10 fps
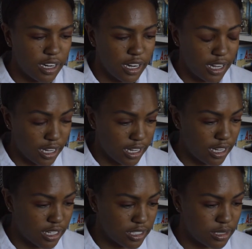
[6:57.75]

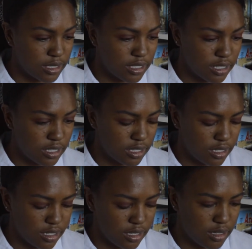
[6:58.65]
and
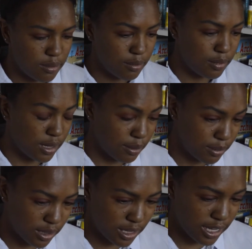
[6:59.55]

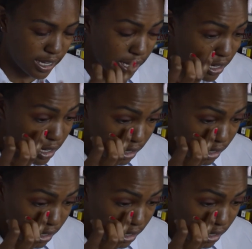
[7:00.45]
popping that